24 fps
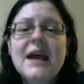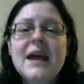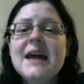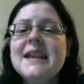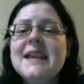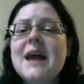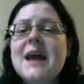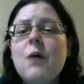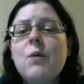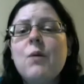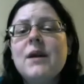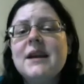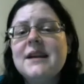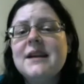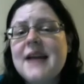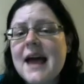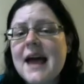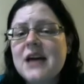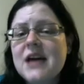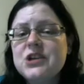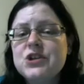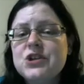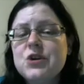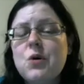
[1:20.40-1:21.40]
Now, when a
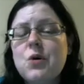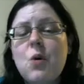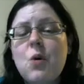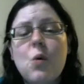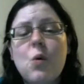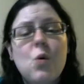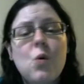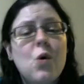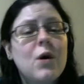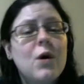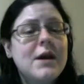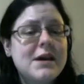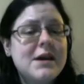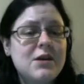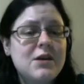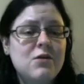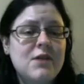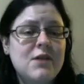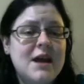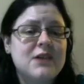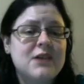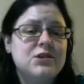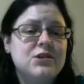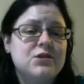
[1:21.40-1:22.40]
national or
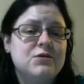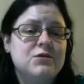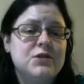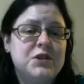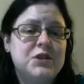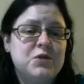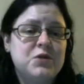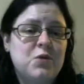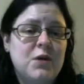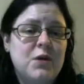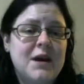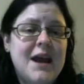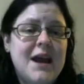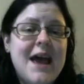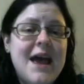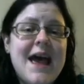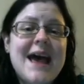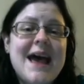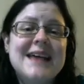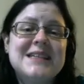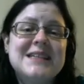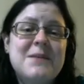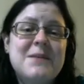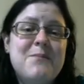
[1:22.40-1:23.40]
international story
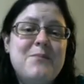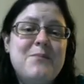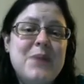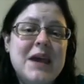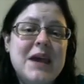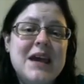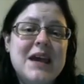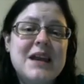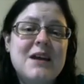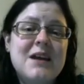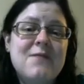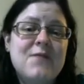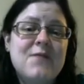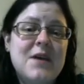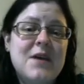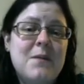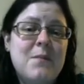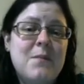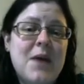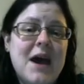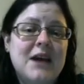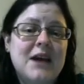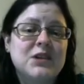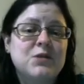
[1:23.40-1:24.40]
has a big enough
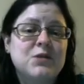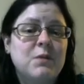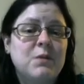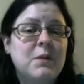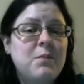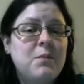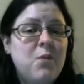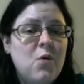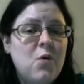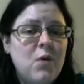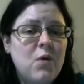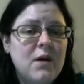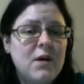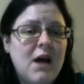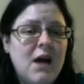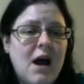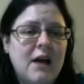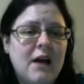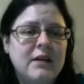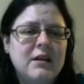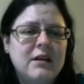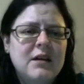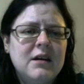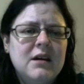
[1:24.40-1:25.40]
impact to report
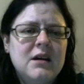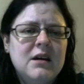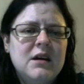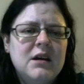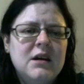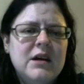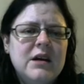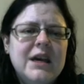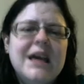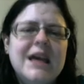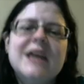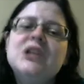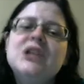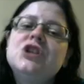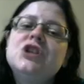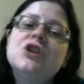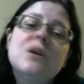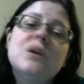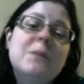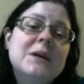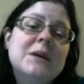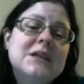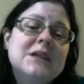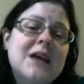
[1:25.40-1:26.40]
on, it
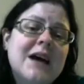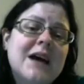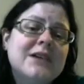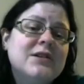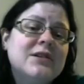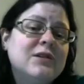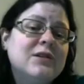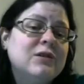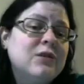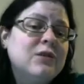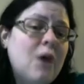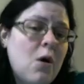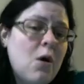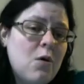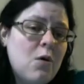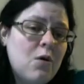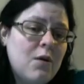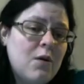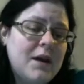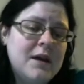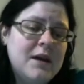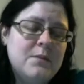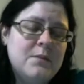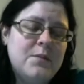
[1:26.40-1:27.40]
should be tied to
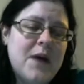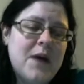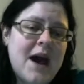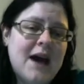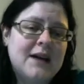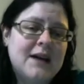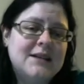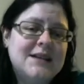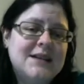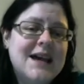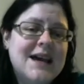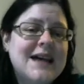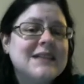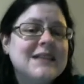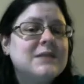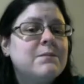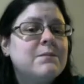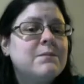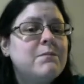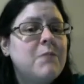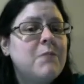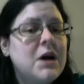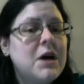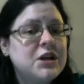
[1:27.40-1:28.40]
local impact as
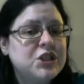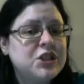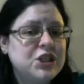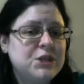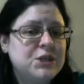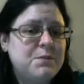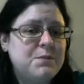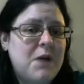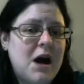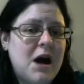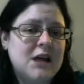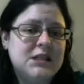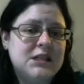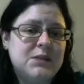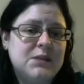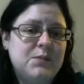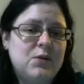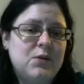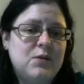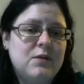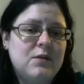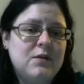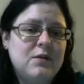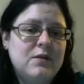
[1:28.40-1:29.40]
much as
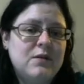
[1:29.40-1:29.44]
possible.